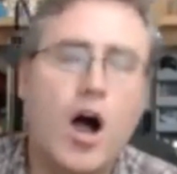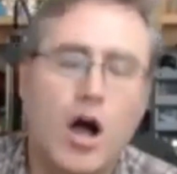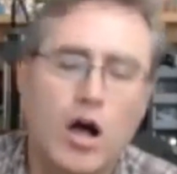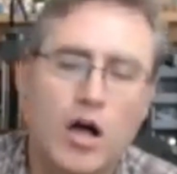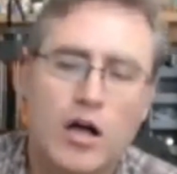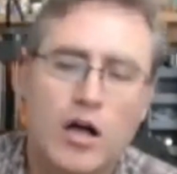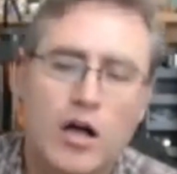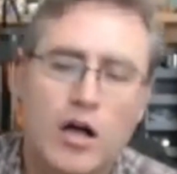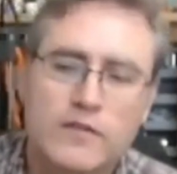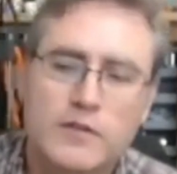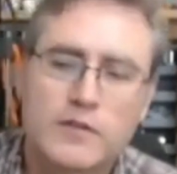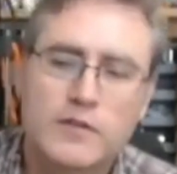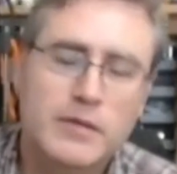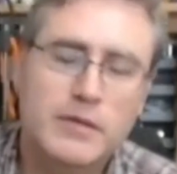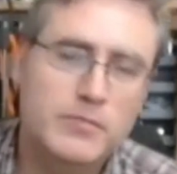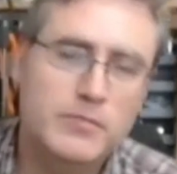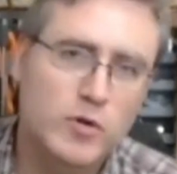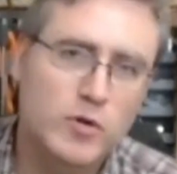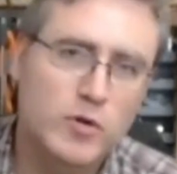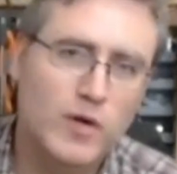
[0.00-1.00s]
of the
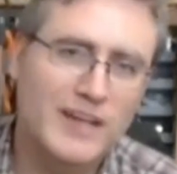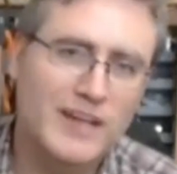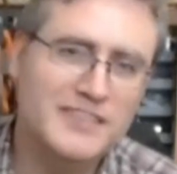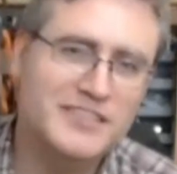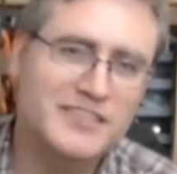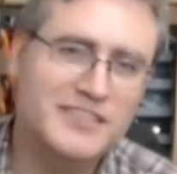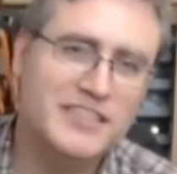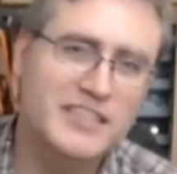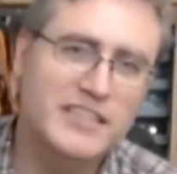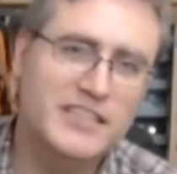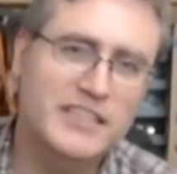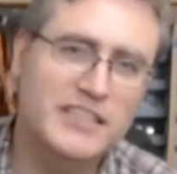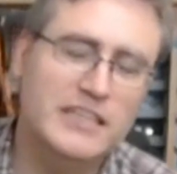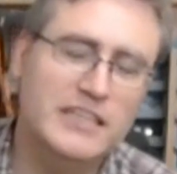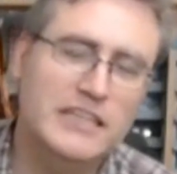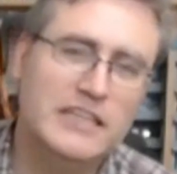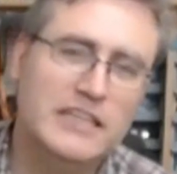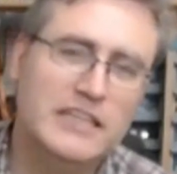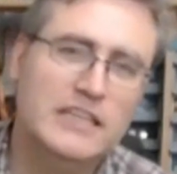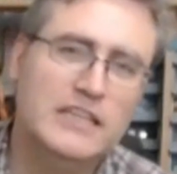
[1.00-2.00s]
people who I see
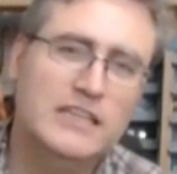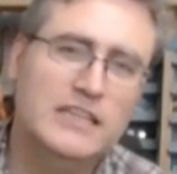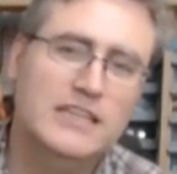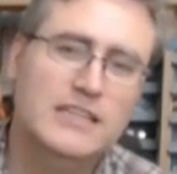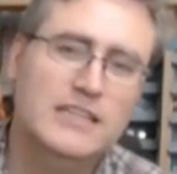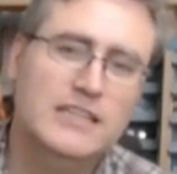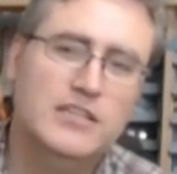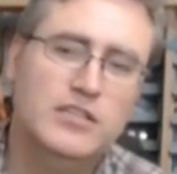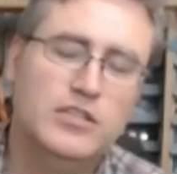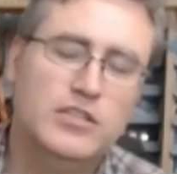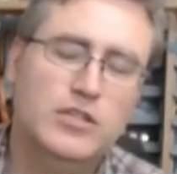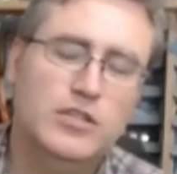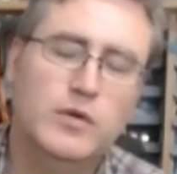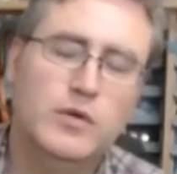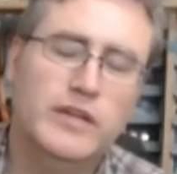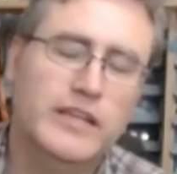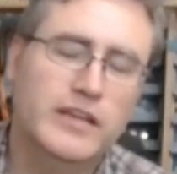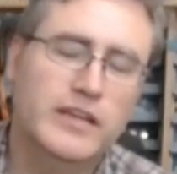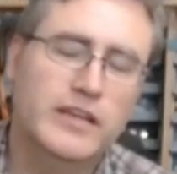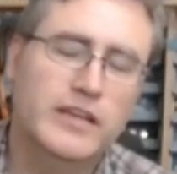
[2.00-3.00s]

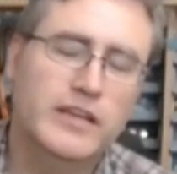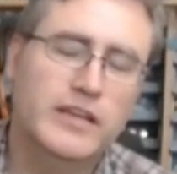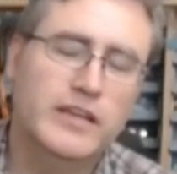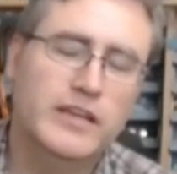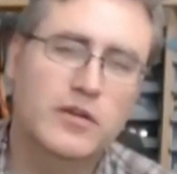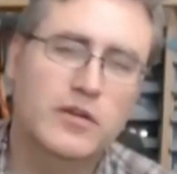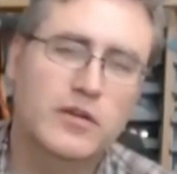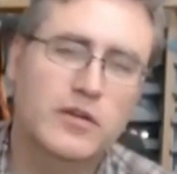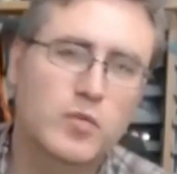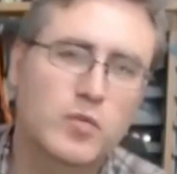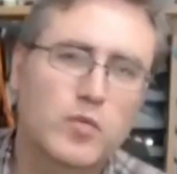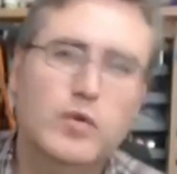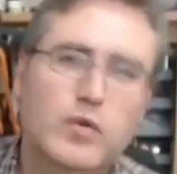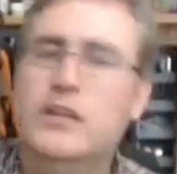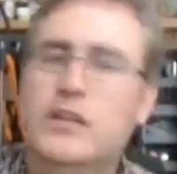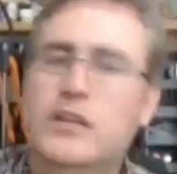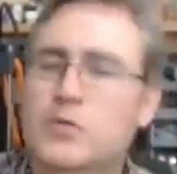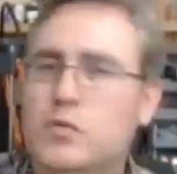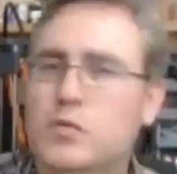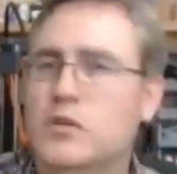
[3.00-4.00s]
doing really,
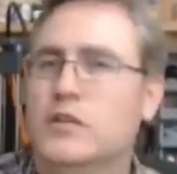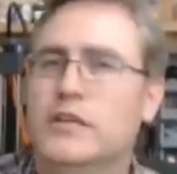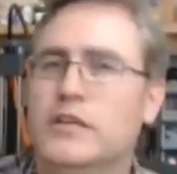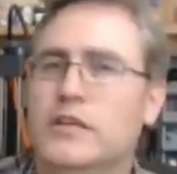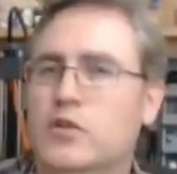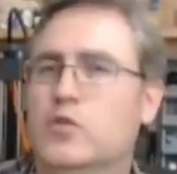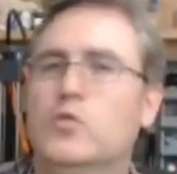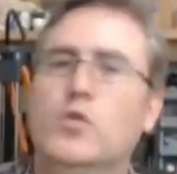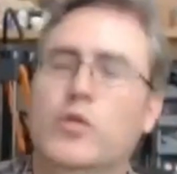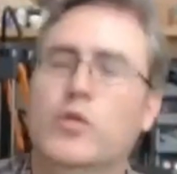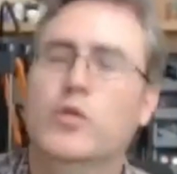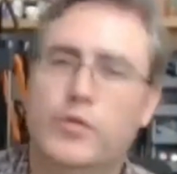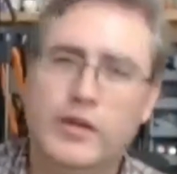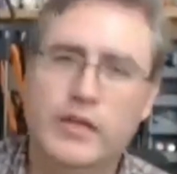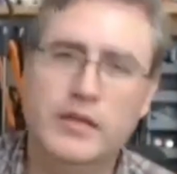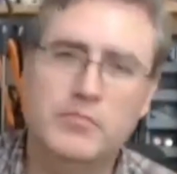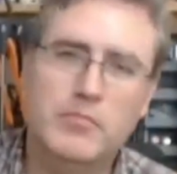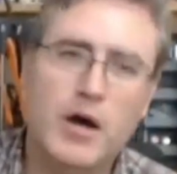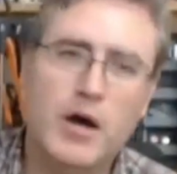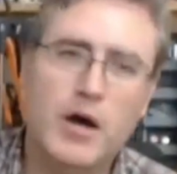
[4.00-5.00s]
really cool 3D
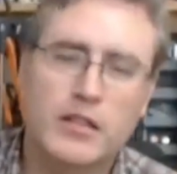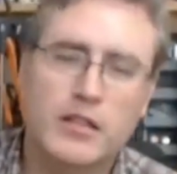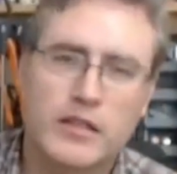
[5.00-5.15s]
modeling.